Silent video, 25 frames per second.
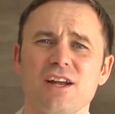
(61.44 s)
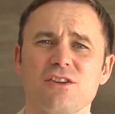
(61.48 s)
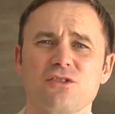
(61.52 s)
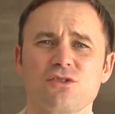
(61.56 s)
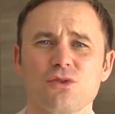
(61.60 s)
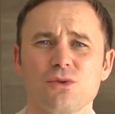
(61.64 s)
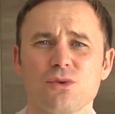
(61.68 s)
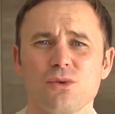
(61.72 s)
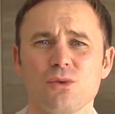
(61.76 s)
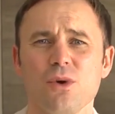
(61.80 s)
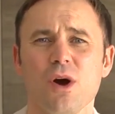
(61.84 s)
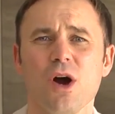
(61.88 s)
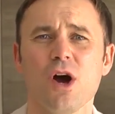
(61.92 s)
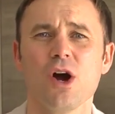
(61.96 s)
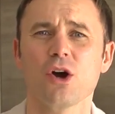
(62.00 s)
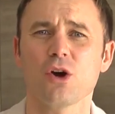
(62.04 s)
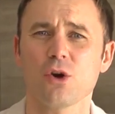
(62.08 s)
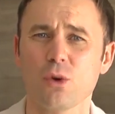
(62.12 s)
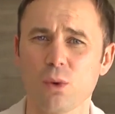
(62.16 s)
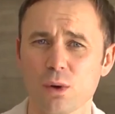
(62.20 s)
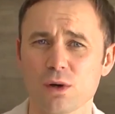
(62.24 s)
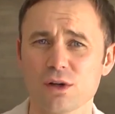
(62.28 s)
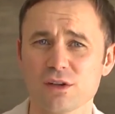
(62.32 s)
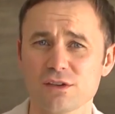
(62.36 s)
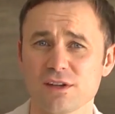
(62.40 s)
actual
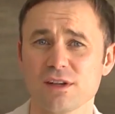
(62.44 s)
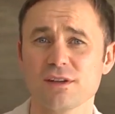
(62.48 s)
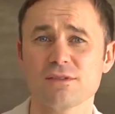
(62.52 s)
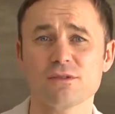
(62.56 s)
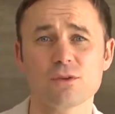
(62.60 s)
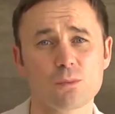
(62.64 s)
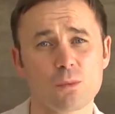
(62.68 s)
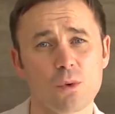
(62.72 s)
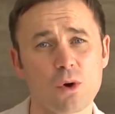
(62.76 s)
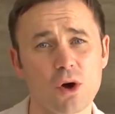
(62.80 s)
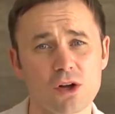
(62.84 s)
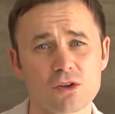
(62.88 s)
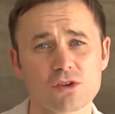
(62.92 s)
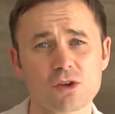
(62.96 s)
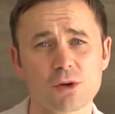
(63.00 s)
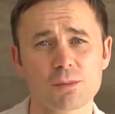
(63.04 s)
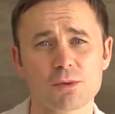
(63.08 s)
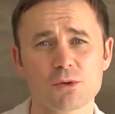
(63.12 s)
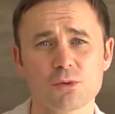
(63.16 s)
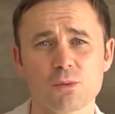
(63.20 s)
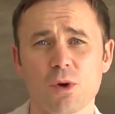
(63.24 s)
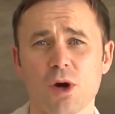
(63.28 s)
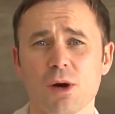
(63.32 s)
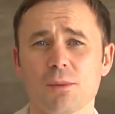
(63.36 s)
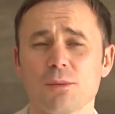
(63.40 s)
quality of the worktop
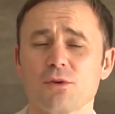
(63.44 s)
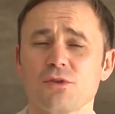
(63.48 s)
as well,